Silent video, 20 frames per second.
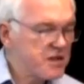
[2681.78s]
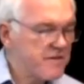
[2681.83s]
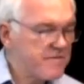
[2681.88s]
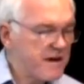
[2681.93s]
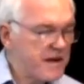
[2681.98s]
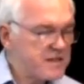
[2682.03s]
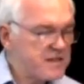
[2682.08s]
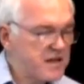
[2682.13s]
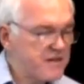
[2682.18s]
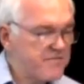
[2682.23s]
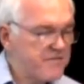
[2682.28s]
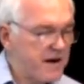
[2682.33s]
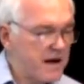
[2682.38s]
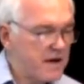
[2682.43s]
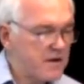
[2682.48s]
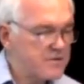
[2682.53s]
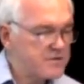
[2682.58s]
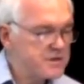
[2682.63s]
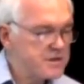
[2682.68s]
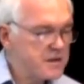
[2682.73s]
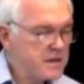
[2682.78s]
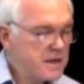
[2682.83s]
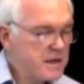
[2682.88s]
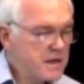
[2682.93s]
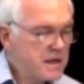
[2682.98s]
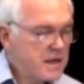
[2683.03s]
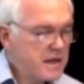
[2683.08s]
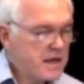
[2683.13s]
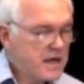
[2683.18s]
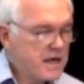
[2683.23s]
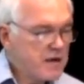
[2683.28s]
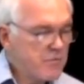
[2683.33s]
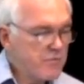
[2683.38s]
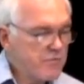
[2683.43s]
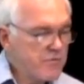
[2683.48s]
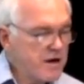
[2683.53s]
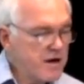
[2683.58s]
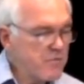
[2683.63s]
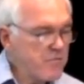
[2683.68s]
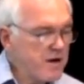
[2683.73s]
which Kaveci follows. He
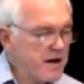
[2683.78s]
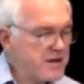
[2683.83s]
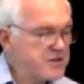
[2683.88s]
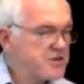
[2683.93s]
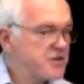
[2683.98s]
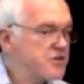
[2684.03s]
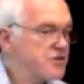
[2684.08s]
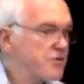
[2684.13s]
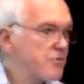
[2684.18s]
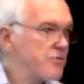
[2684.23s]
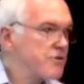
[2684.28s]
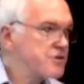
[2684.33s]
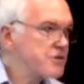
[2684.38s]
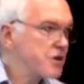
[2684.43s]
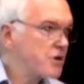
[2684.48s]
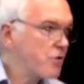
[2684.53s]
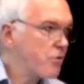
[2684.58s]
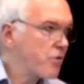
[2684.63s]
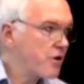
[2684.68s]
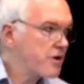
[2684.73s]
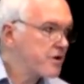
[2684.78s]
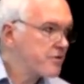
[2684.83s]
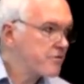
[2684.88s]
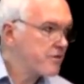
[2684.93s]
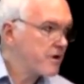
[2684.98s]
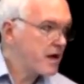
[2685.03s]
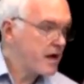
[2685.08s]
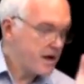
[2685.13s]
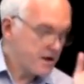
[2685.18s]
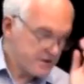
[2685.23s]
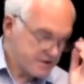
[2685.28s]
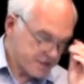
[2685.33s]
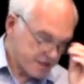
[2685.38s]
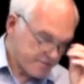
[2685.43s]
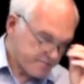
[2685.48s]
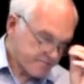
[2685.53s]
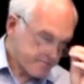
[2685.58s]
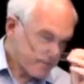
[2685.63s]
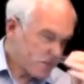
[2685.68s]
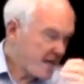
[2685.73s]
rearranged the surahs according to
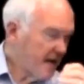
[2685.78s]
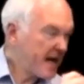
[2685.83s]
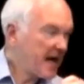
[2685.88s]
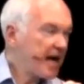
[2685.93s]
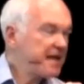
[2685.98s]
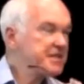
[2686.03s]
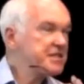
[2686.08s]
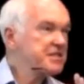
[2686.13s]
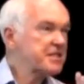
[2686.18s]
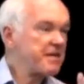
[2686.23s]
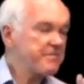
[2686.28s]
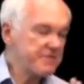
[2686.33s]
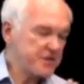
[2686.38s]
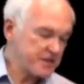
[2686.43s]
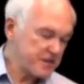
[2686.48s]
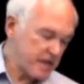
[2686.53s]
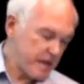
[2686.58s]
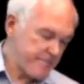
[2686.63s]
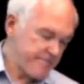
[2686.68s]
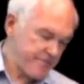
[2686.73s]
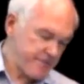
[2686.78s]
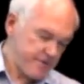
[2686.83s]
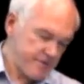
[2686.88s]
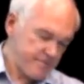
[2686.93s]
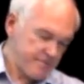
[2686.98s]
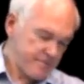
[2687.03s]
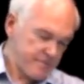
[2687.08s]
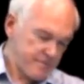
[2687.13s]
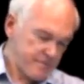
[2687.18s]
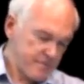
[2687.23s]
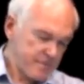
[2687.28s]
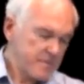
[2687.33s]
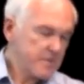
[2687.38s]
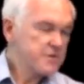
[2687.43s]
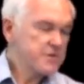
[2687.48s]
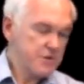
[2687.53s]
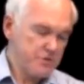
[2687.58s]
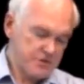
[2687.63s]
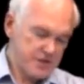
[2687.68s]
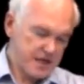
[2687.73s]
chronology. I just have to stop for
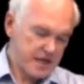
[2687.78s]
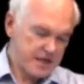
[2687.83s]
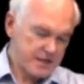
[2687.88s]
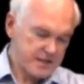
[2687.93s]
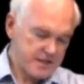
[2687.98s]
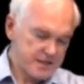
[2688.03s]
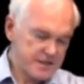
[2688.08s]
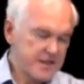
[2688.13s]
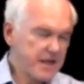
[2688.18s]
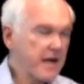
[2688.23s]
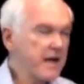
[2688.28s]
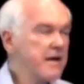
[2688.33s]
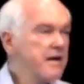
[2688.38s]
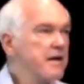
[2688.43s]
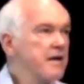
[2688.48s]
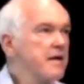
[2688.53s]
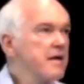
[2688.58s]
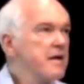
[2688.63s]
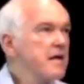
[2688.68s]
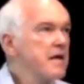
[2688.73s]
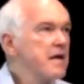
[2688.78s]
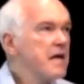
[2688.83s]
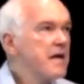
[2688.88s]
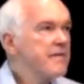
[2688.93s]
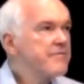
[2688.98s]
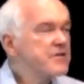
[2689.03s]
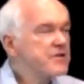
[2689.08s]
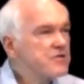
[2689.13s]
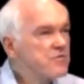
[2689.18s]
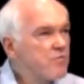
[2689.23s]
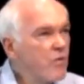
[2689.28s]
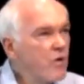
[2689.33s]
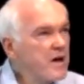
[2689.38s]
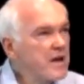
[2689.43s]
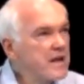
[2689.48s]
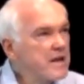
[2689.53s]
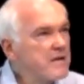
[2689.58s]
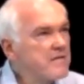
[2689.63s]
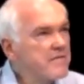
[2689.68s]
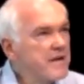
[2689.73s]
2 seconds and say, if there's
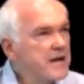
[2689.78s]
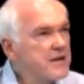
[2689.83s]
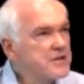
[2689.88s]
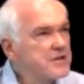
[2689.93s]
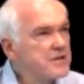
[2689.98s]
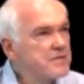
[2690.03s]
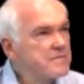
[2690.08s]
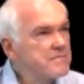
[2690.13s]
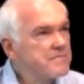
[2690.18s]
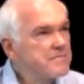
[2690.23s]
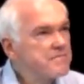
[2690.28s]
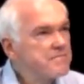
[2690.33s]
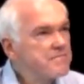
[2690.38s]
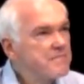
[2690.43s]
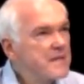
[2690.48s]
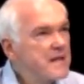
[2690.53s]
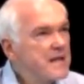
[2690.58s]
one innovation